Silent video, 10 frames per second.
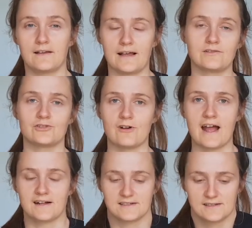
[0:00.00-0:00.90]

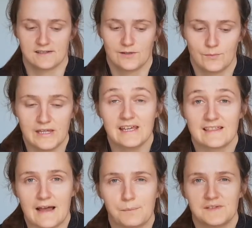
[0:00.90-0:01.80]
counteract being
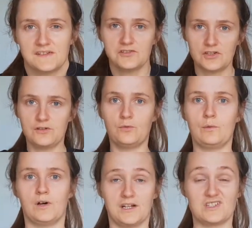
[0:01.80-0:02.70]
in that position. We
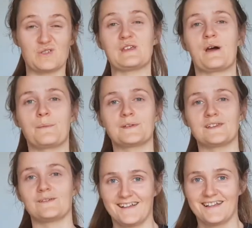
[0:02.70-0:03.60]
want to do the opposite.